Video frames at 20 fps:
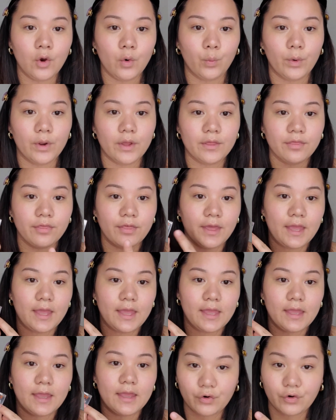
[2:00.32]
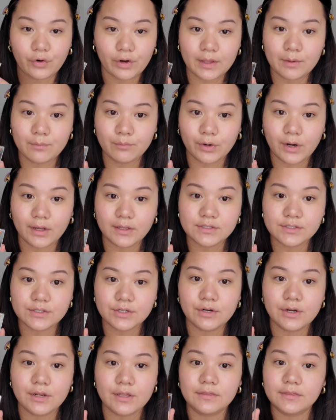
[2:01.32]
with a cream
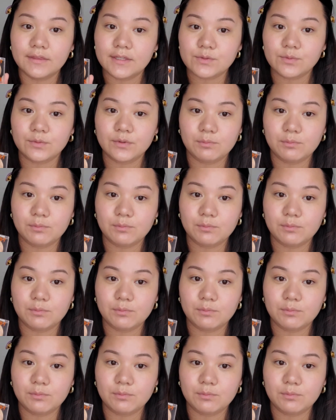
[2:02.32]
bronzer, and this one in